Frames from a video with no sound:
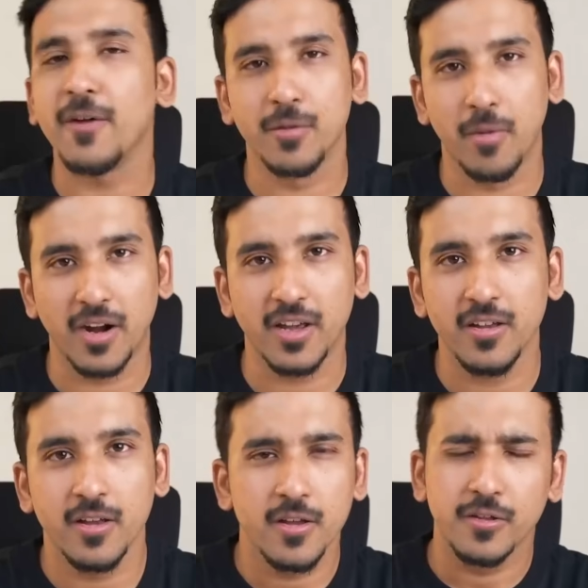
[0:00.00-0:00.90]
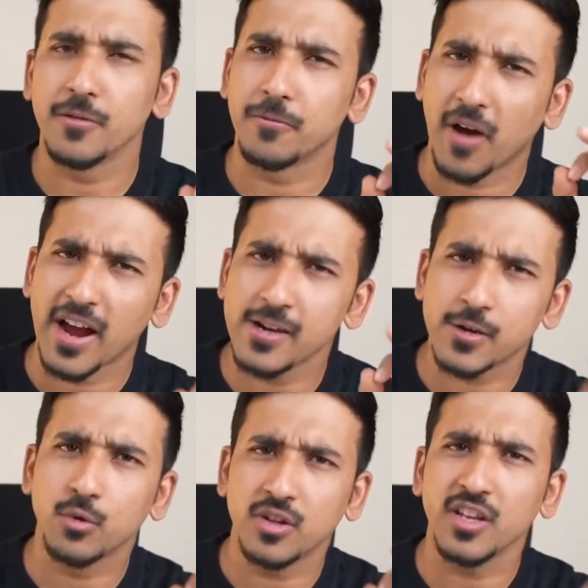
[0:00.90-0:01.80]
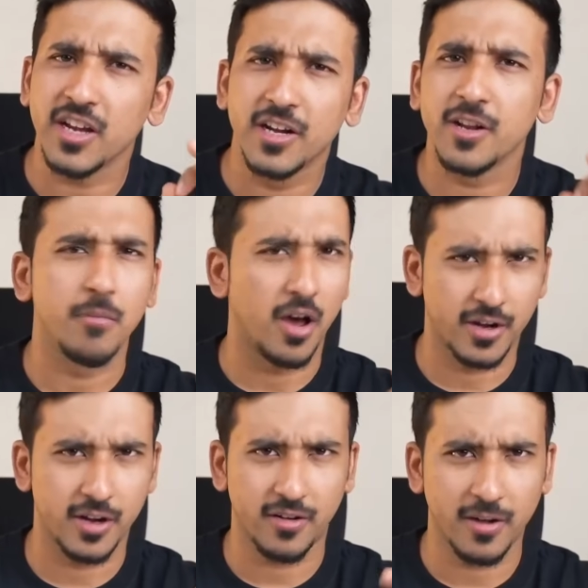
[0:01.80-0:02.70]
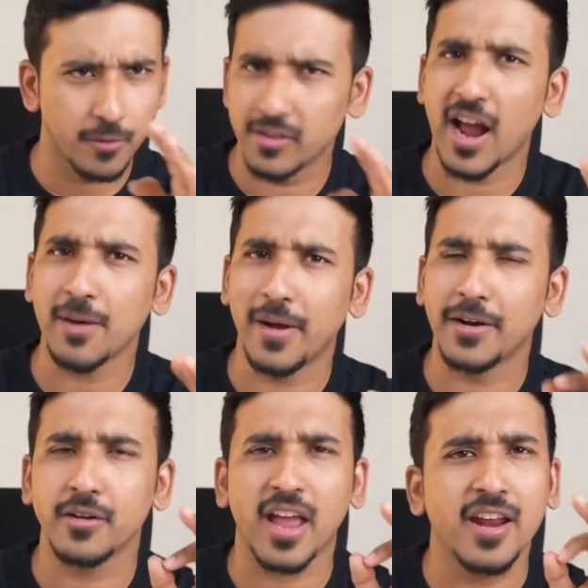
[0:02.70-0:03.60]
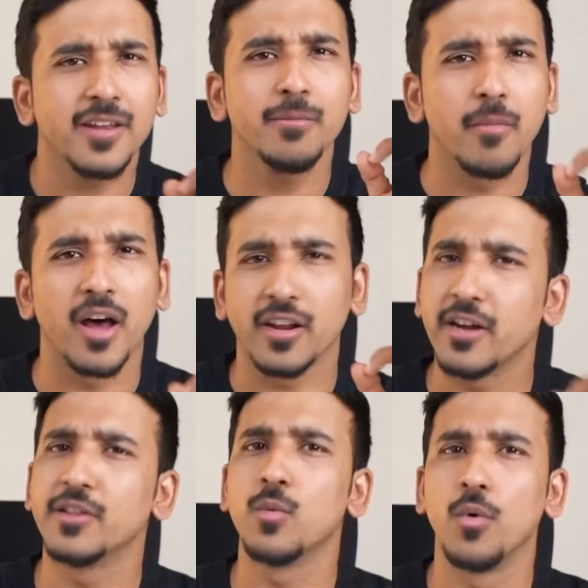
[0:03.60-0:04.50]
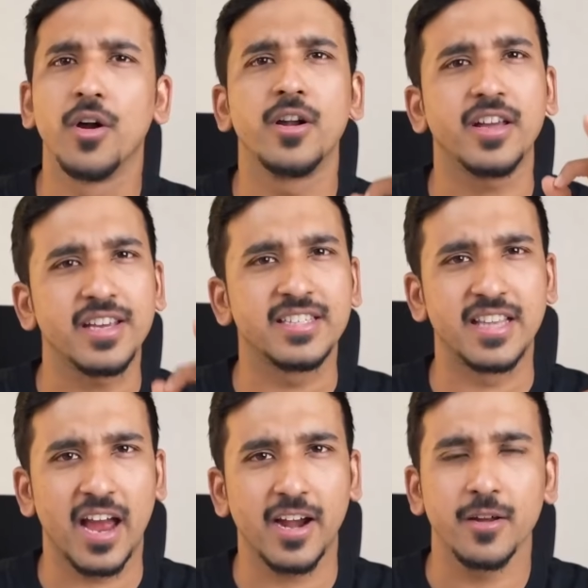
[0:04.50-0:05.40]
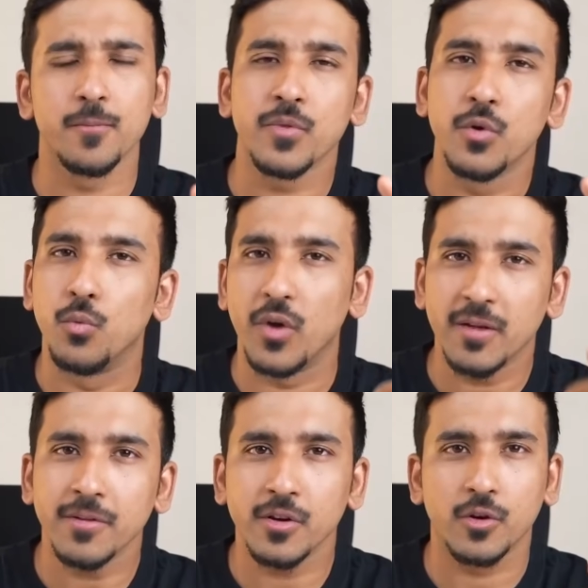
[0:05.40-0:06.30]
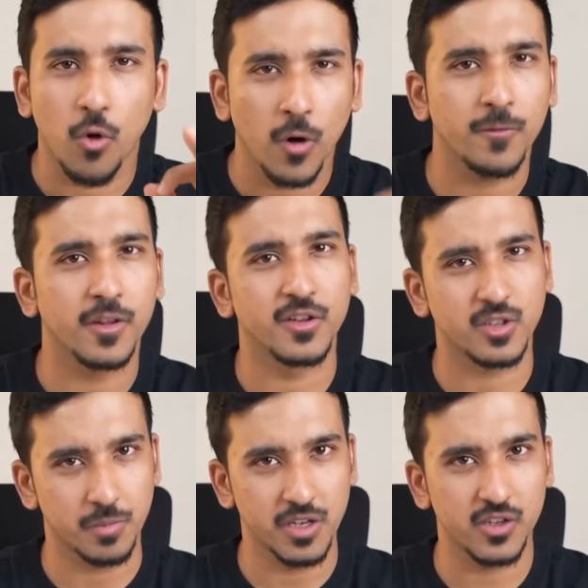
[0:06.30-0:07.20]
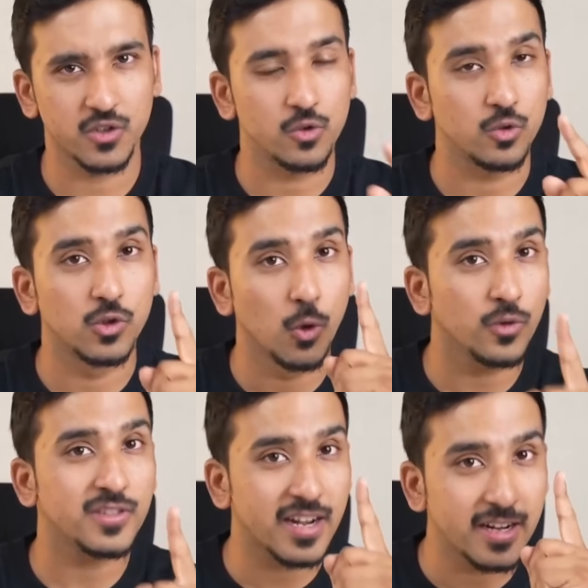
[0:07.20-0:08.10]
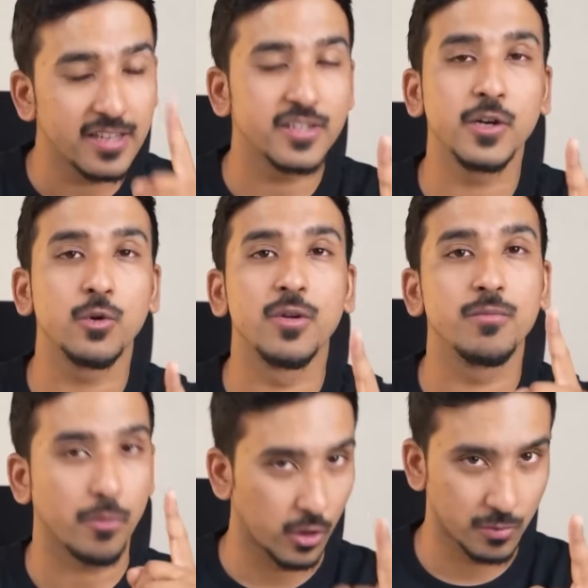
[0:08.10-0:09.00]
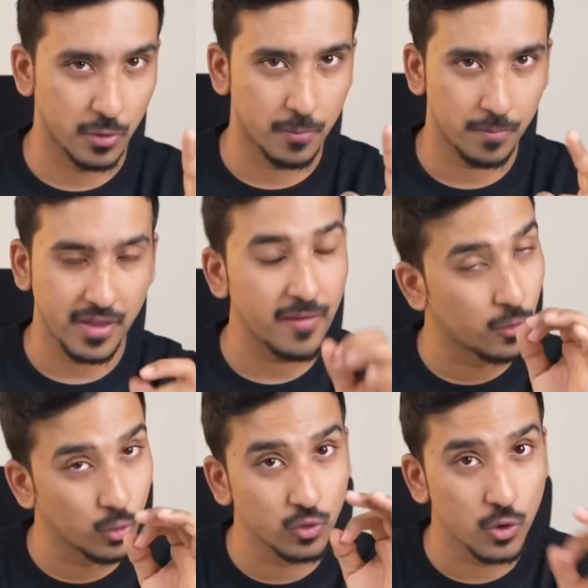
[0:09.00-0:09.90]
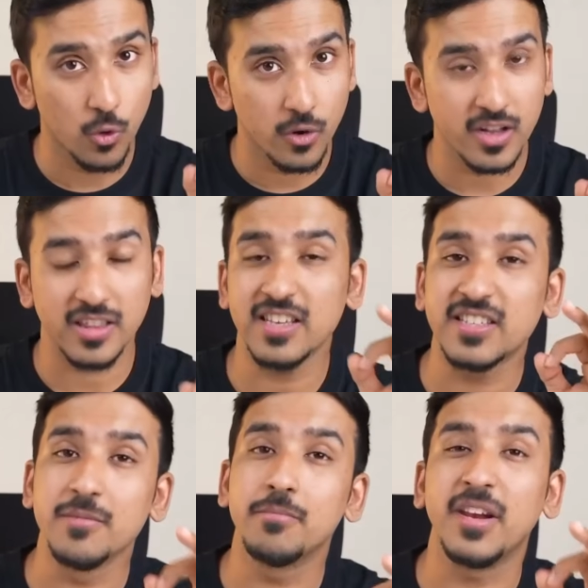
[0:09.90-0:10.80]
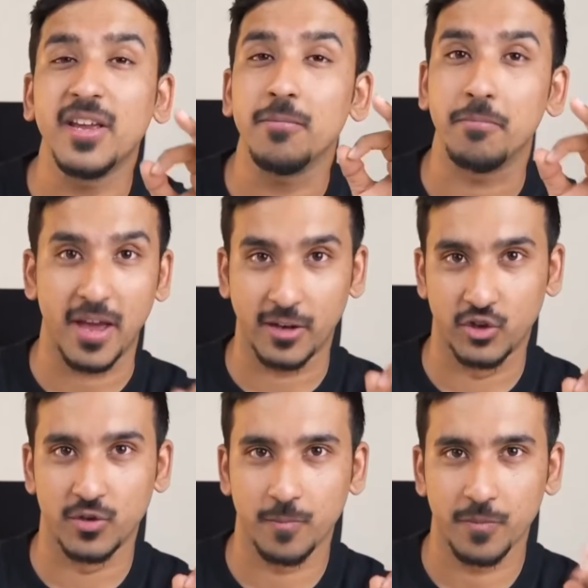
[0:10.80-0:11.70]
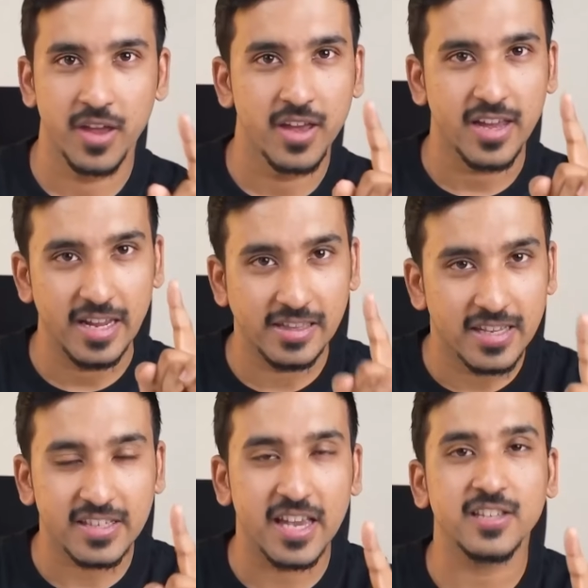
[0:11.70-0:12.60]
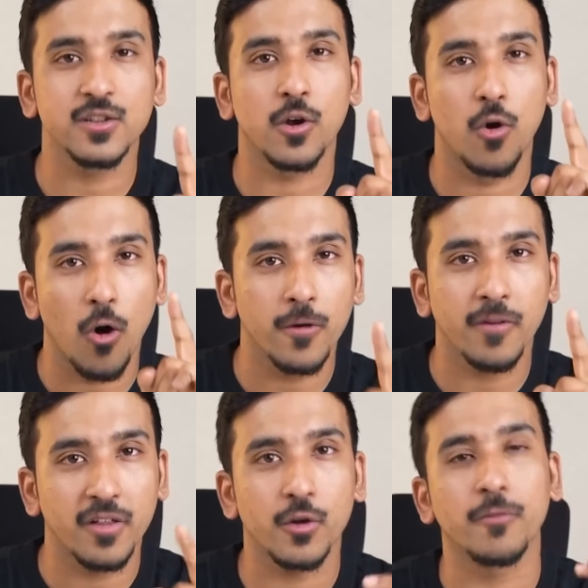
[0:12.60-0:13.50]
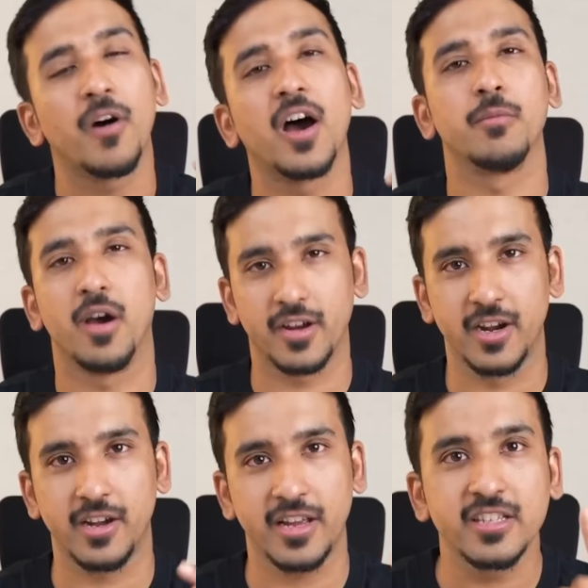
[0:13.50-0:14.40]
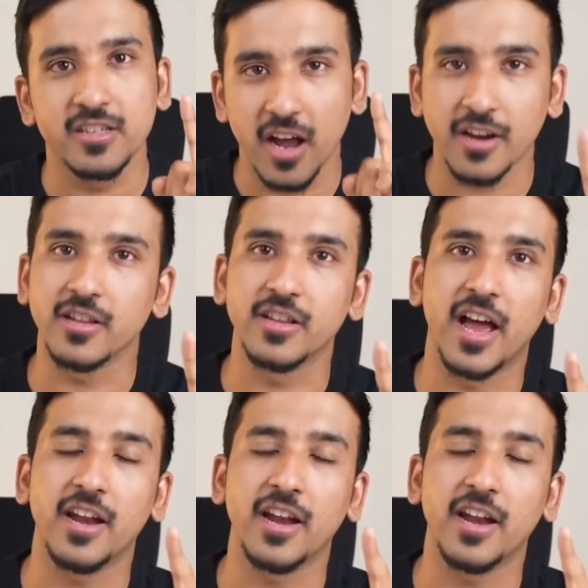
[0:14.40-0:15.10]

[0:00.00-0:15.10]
Hi everybody, the wild truth in the Indian market, and for that matter any market in the world, is that whenever the Godfather speaks, those that listen to him prosper, and those who don't, they simply perish. In this case, the Godfather of our market is none other